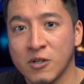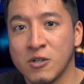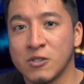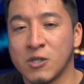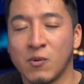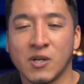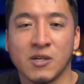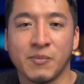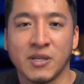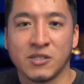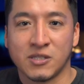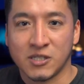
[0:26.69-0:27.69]
So I wanted to
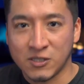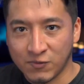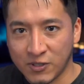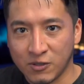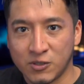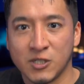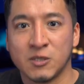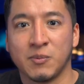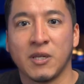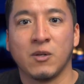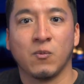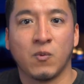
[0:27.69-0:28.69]
make this video to
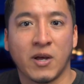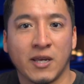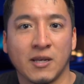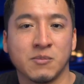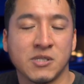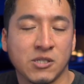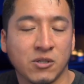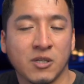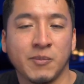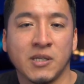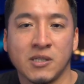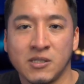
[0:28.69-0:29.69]
explain why I'm still going to
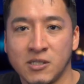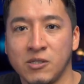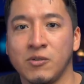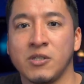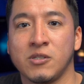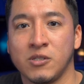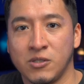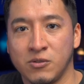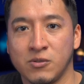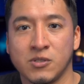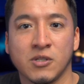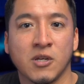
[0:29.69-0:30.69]
be continuing to
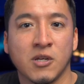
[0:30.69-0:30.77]
use